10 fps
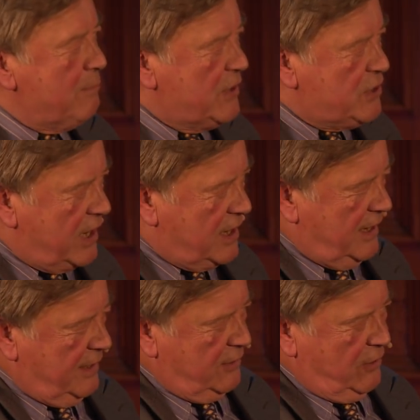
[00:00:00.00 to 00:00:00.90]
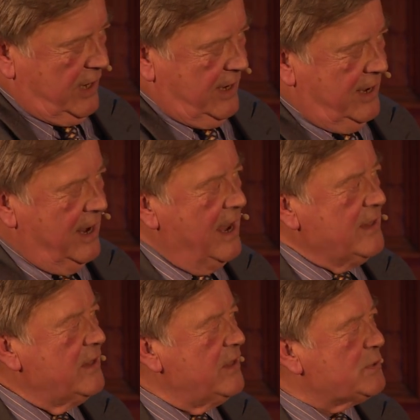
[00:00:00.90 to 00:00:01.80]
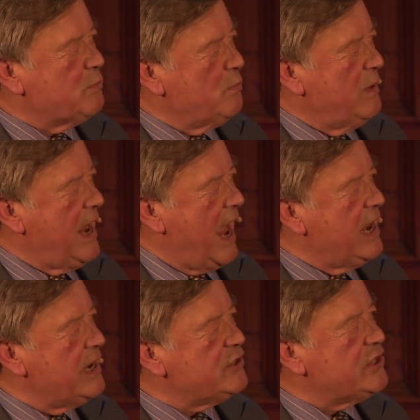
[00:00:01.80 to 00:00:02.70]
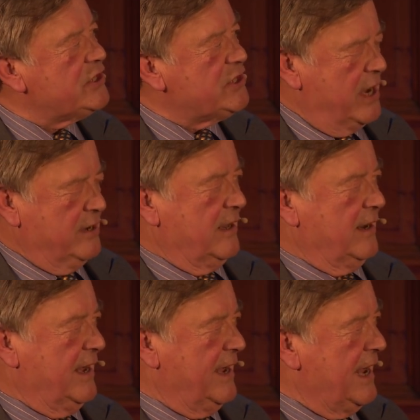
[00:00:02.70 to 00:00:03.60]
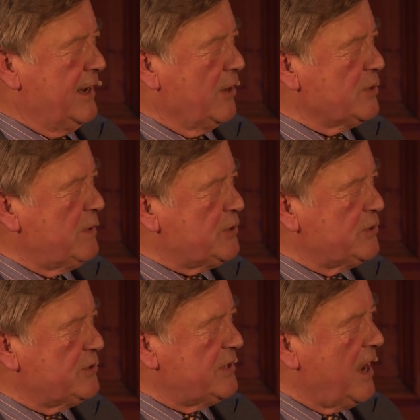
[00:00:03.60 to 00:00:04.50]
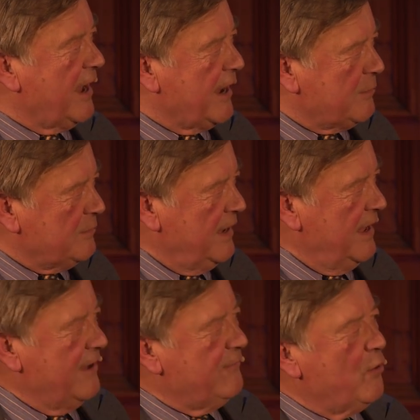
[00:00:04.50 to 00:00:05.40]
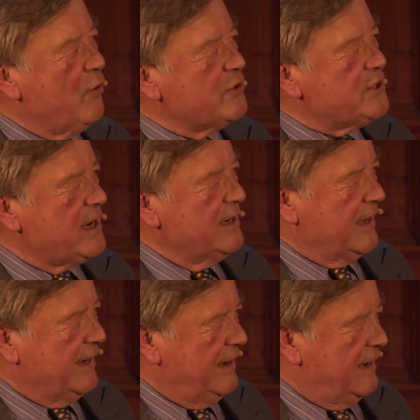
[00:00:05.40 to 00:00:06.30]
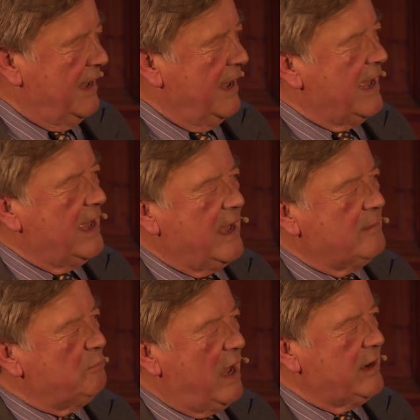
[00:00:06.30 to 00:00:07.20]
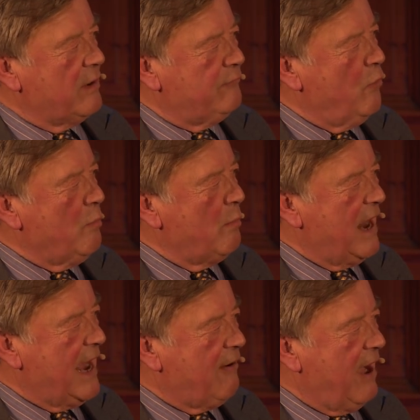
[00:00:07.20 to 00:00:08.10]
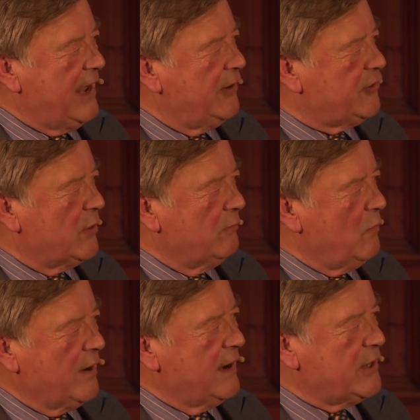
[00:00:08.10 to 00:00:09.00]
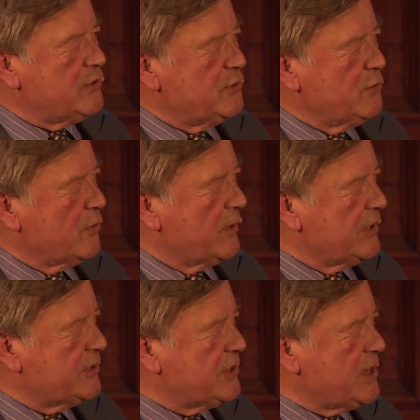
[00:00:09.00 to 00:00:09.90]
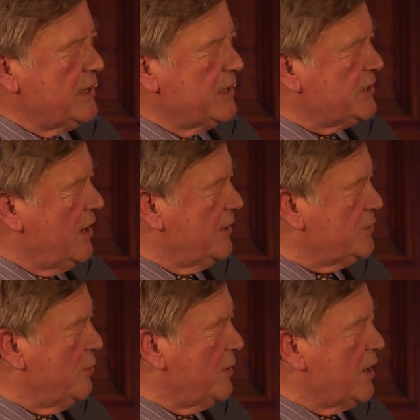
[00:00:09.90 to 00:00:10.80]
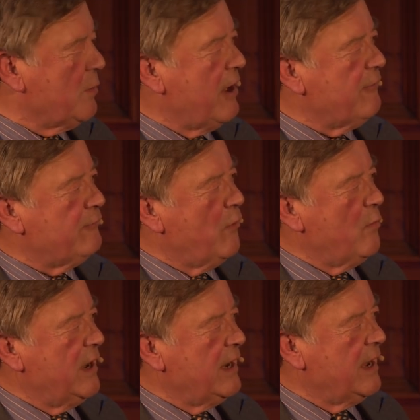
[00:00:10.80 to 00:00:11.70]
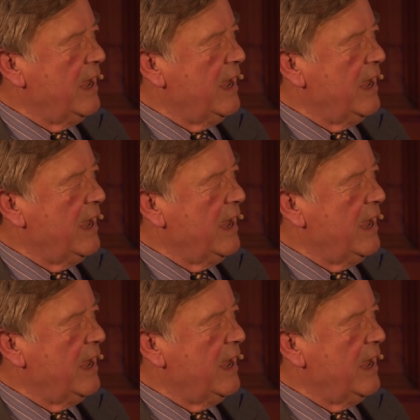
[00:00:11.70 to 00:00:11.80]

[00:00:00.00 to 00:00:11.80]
particularly agree that this would be a singularly inauspicious time for suddenly, former Blairites and One Nation Tories to suddenly start talking about forming